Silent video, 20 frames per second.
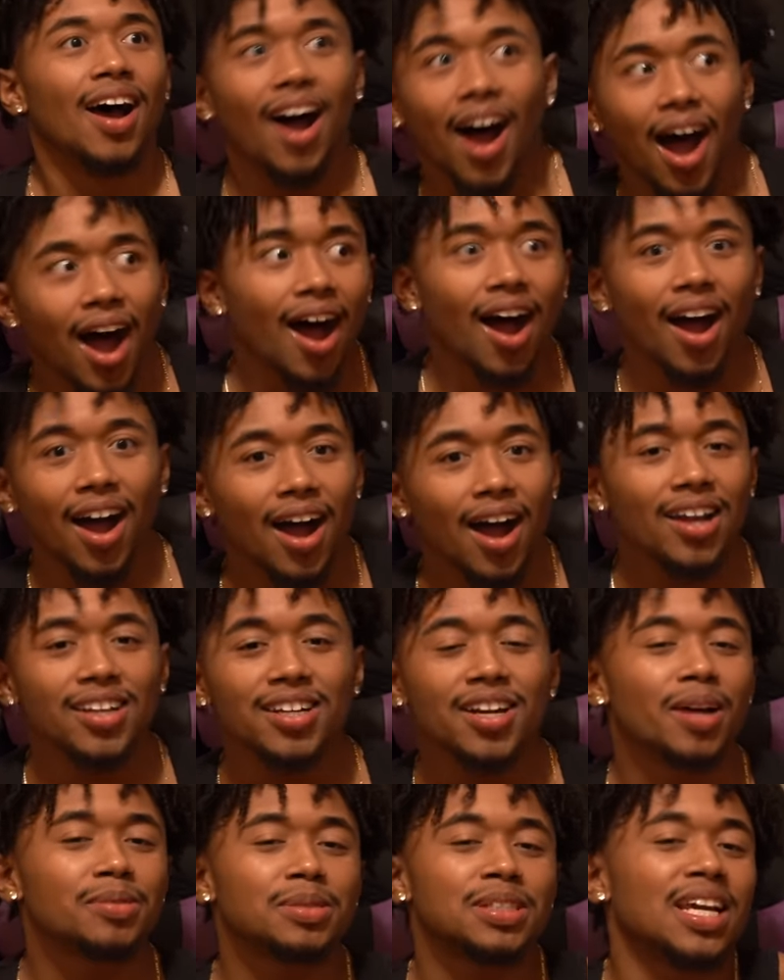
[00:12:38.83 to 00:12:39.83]
uh,
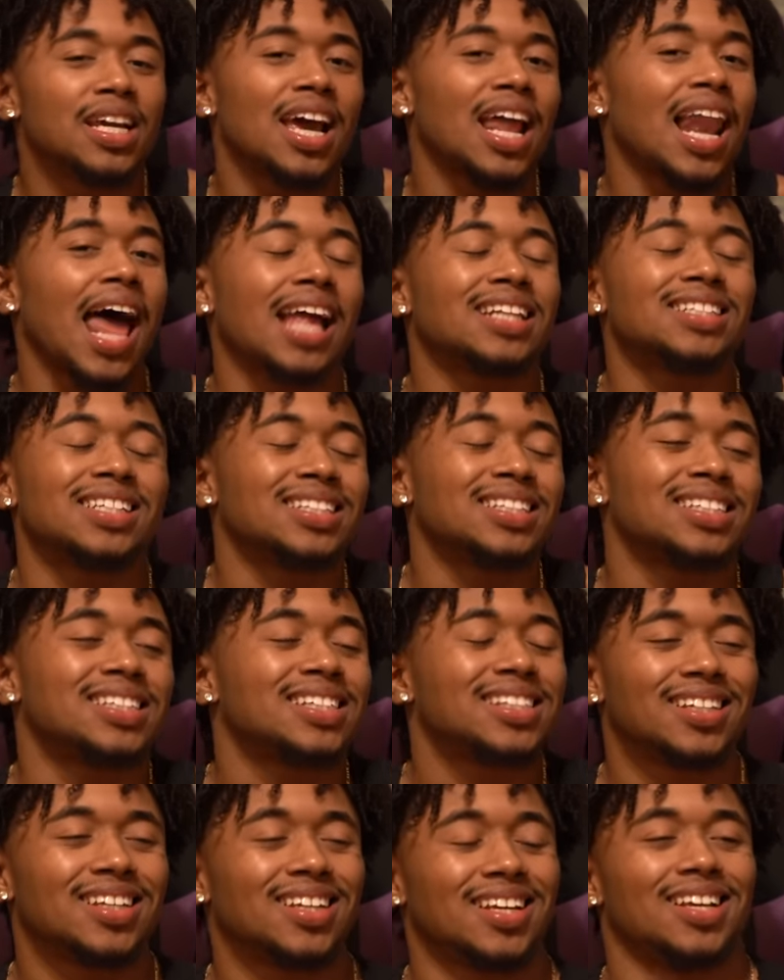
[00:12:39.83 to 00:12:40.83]
you know what I'm saying? Like, I
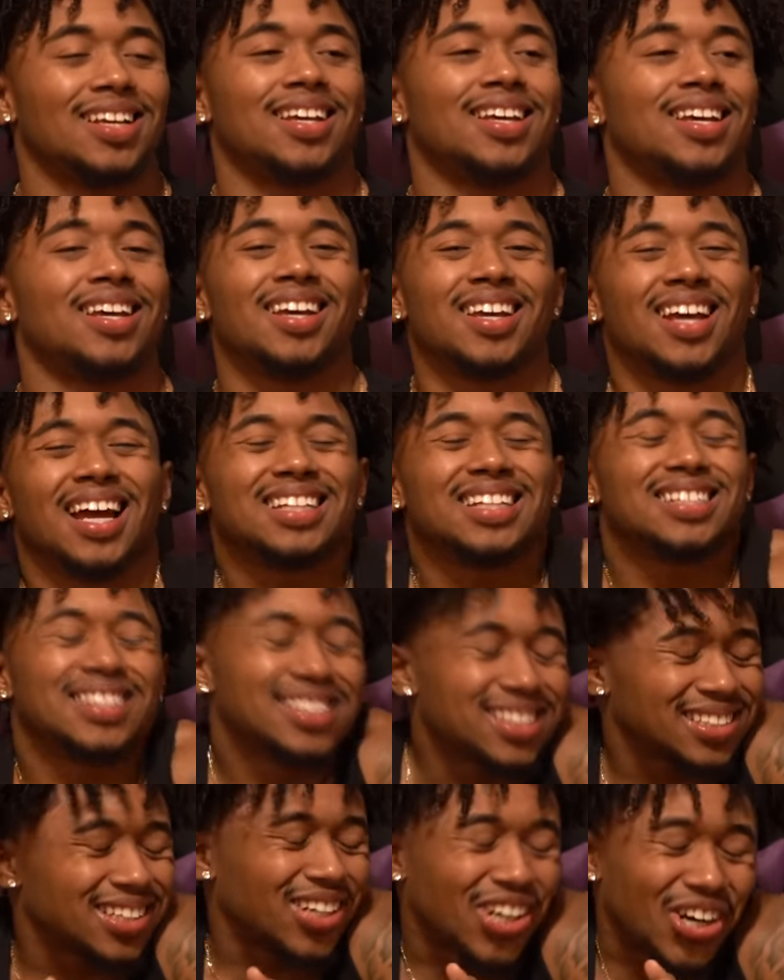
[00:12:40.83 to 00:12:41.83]
just it
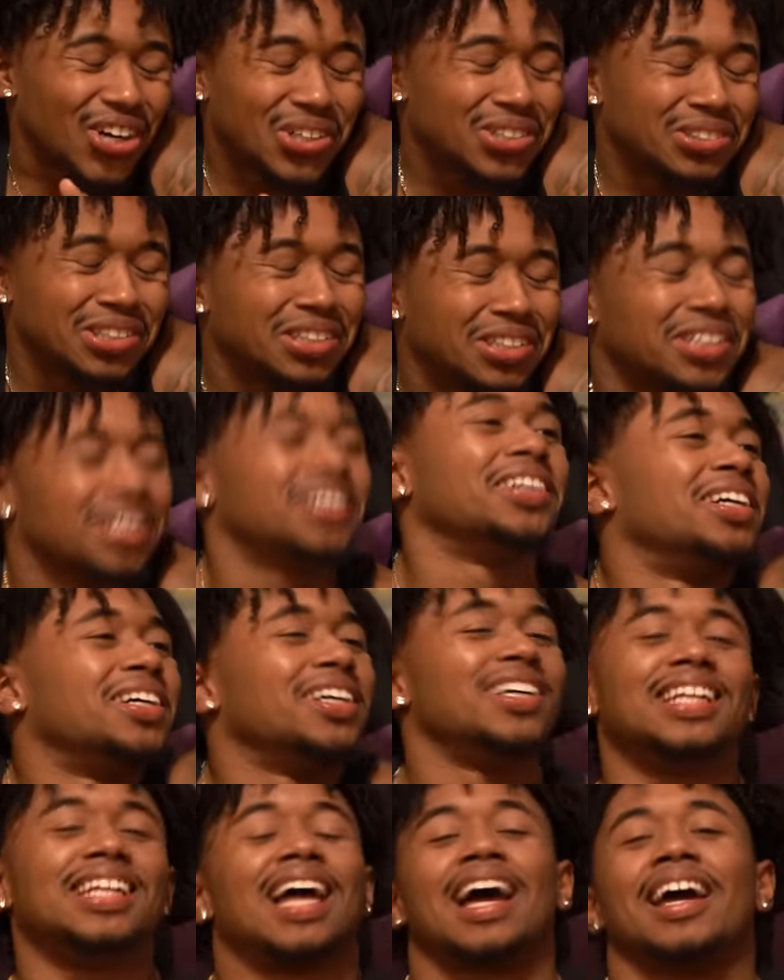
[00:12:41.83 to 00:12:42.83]
just
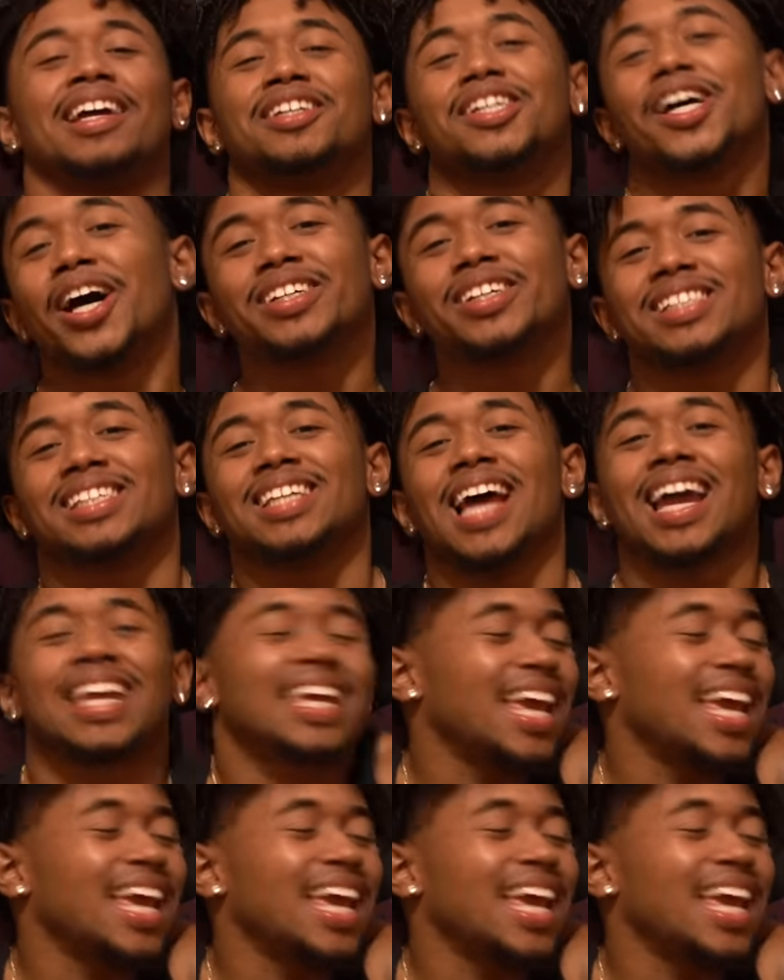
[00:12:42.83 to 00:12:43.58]
ugh, like you know what I'm saying?